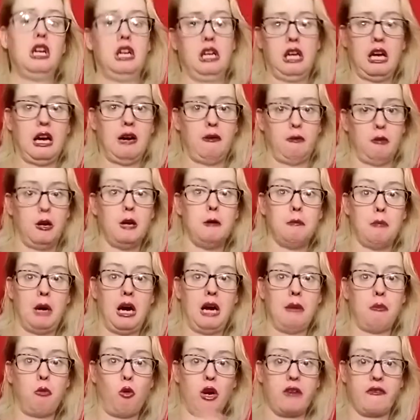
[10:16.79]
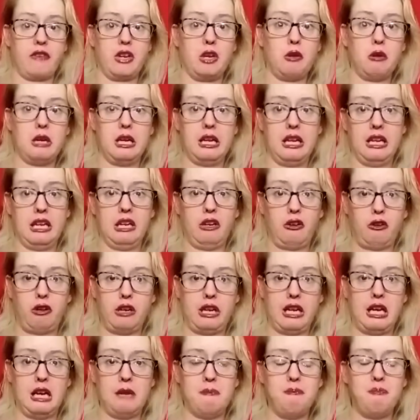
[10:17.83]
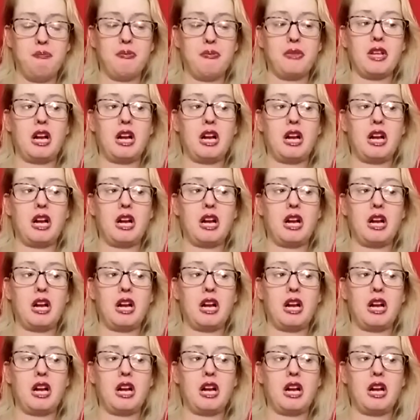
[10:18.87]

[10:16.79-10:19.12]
of what my point of view into that.